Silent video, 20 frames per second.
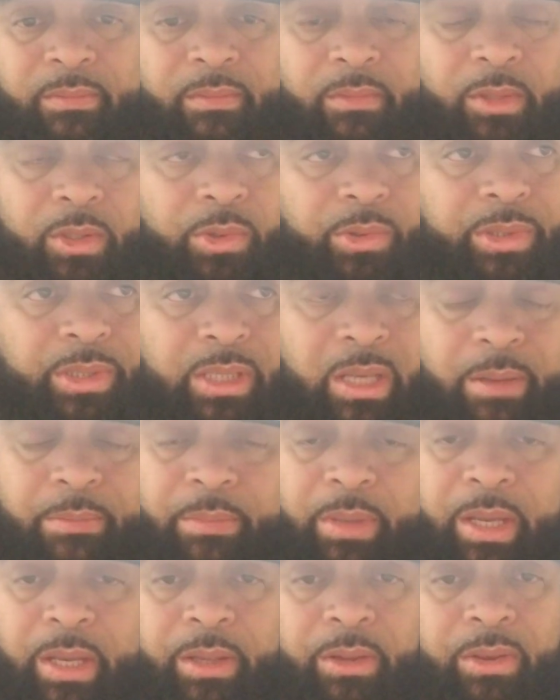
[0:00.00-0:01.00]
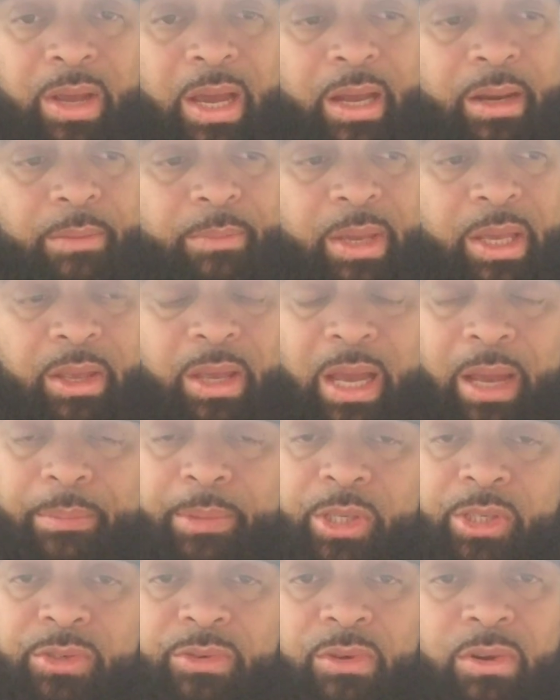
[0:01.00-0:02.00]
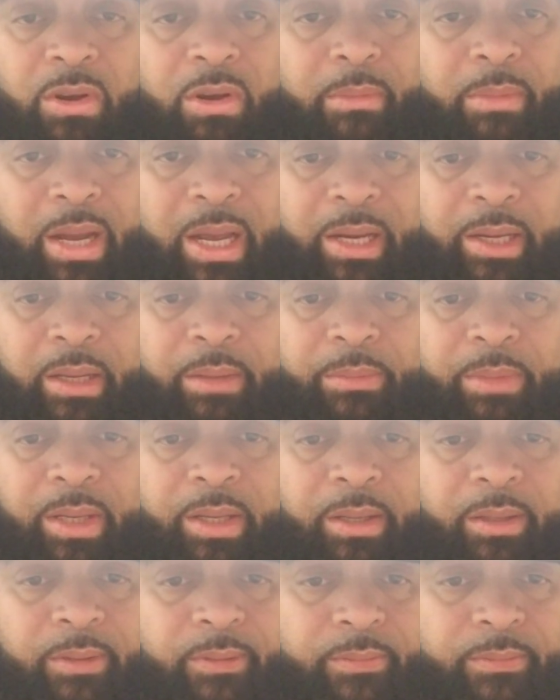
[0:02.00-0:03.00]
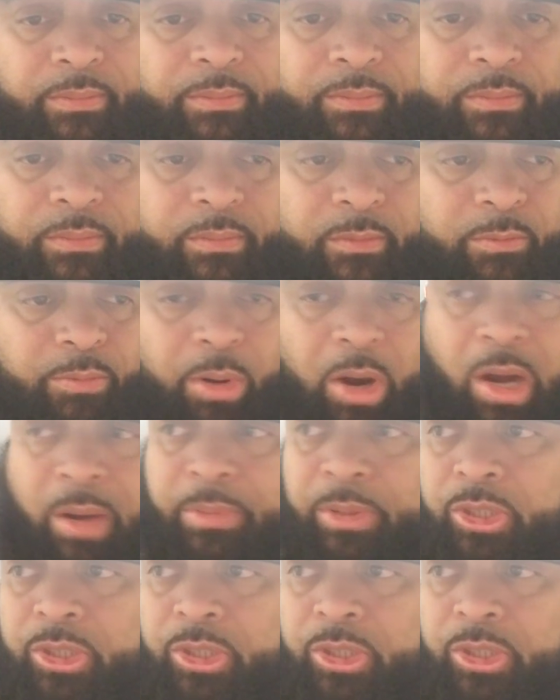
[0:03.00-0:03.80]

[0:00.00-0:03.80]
Do something, man. You got to be strong-minded, man. Barber